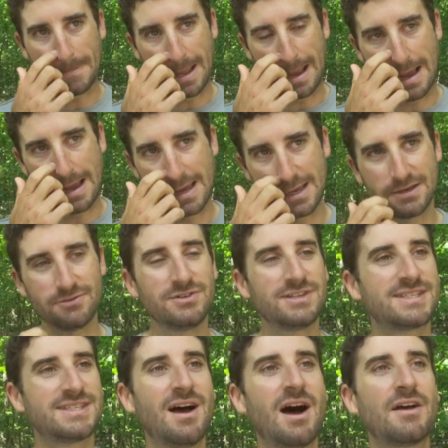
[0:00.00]

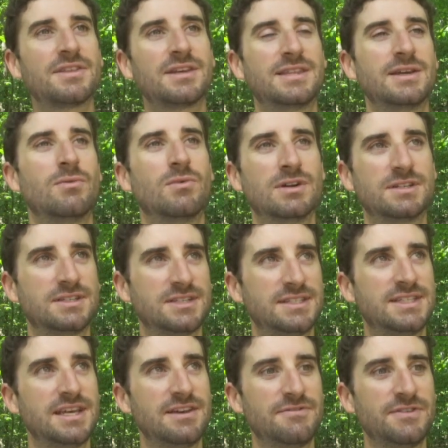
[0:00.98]
it's not that they weren't
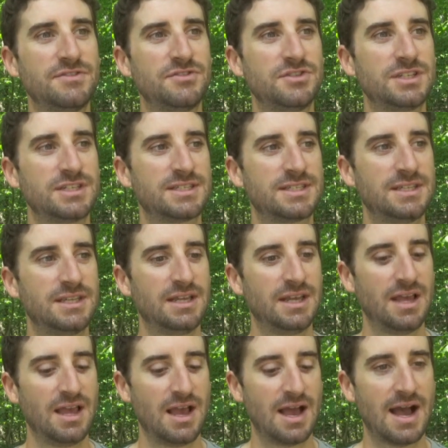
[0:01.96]
stiff, it was just,
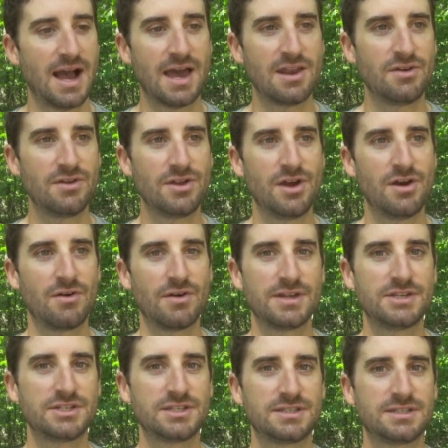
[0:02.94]
I don't know,
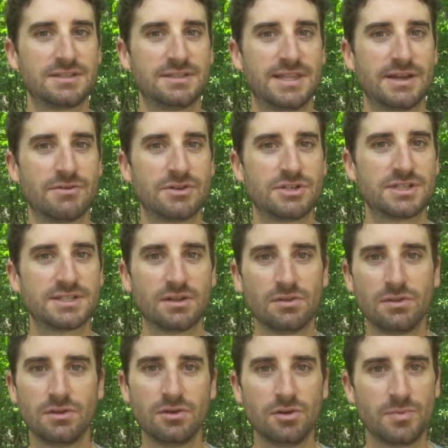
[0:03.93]
they were just a
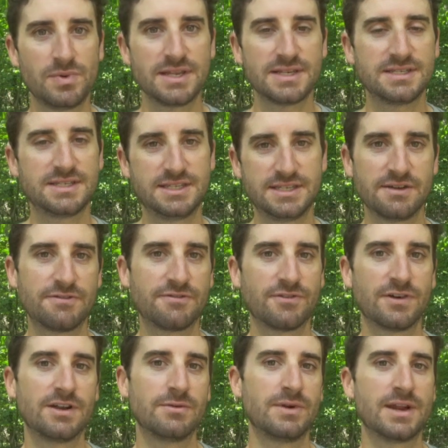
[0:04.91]
little bit
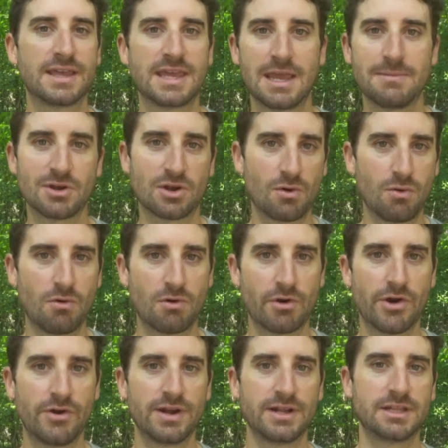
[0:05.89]
different when it came to
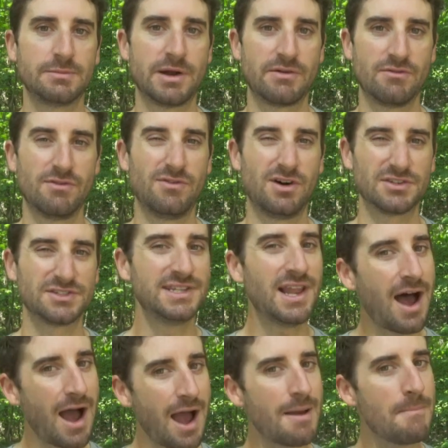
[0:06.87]
cornering than my Rovals.
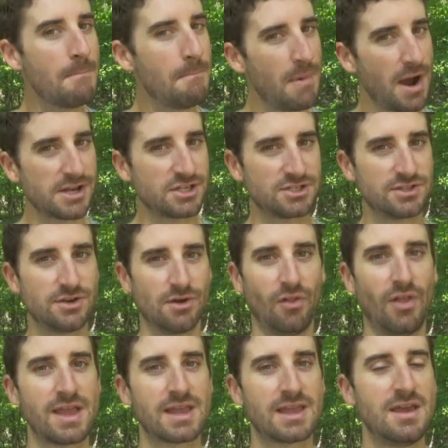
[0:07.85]
Not much though,
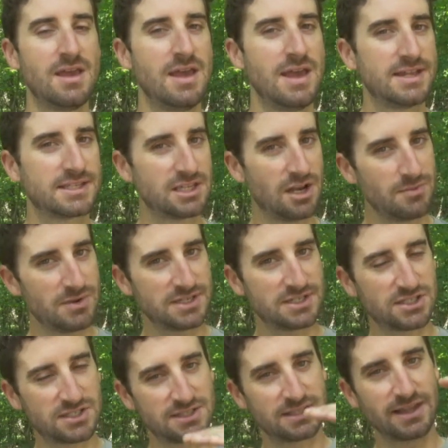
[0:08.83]
like it's gonna be
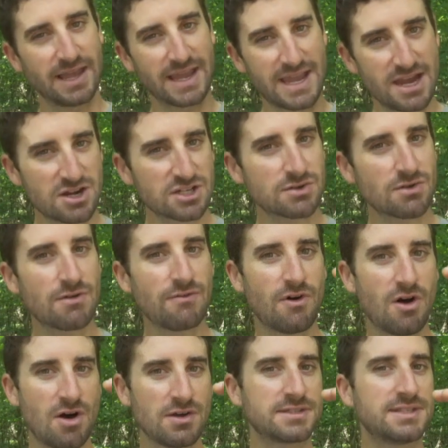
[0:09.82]
just like, here's the
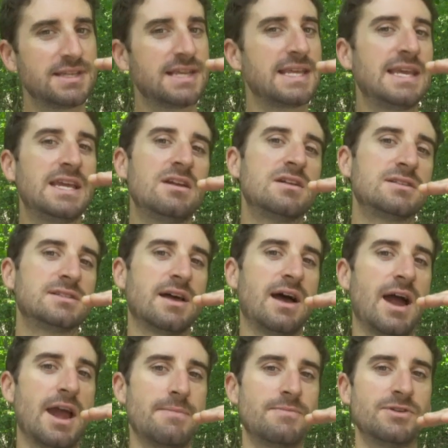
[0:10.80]
Rovals, then here's the
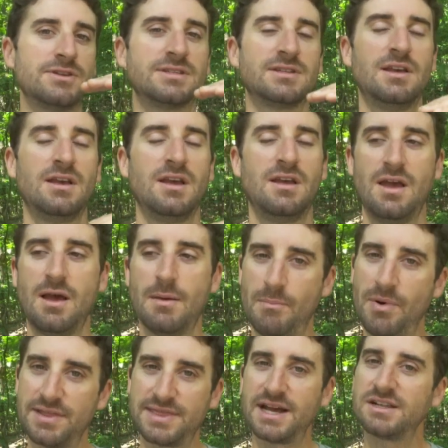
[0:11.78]
Hypers.
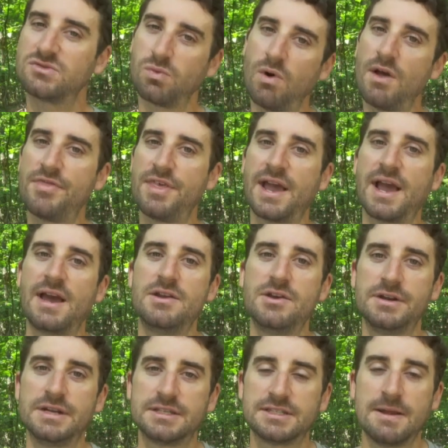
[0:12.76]
But that's one thing I
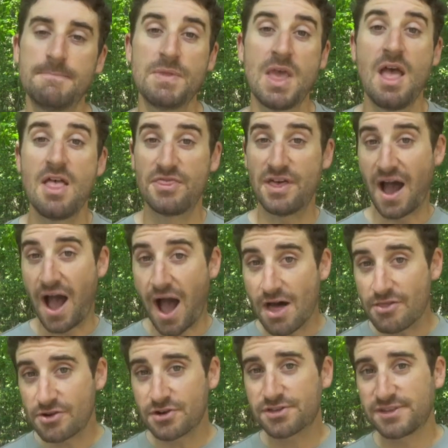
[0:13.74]
noticed. The
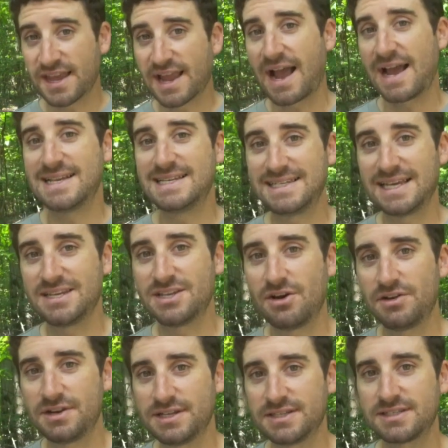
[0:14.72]
other thing I did
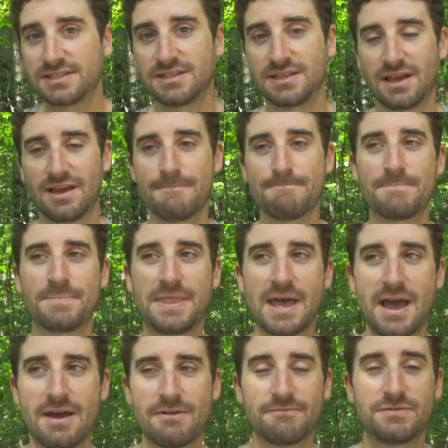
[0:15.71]
notice,
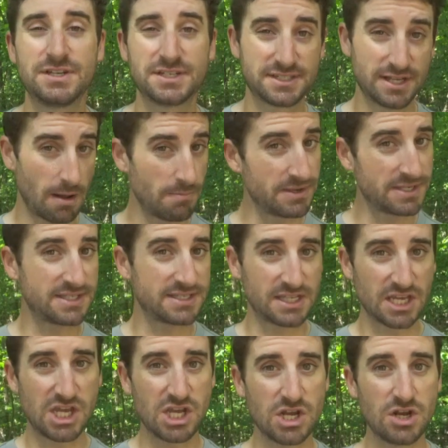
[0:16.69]
that to some this is
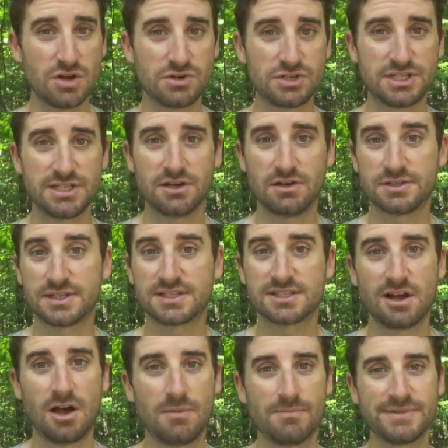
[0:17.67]
a huge deal, to
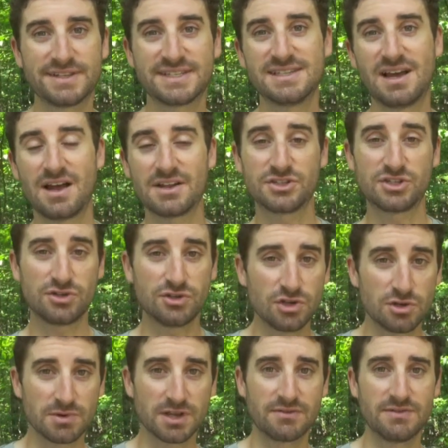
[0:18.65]
some it's not
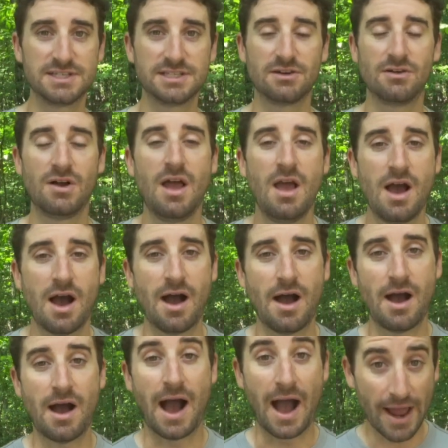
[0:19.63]
too big of a deal.
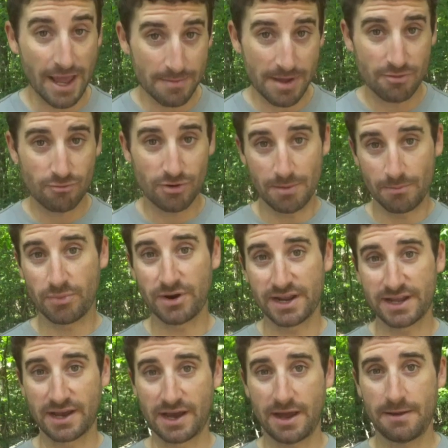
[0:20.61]
I am a rim
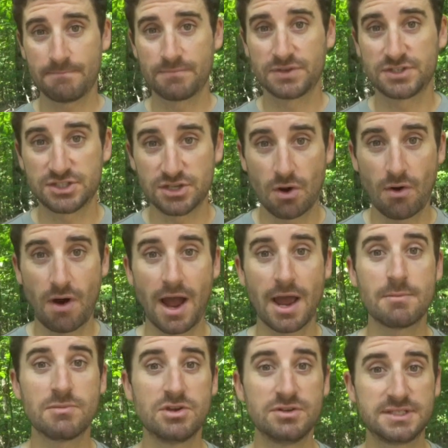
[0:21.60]
brake guy, so
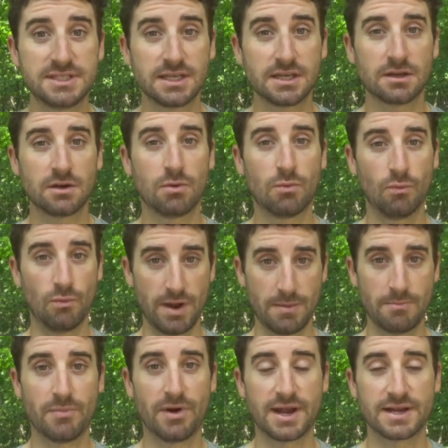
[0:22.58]
I'm using
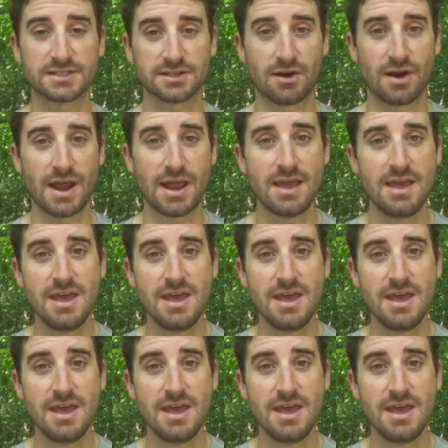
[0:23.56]
rim brakes, all right?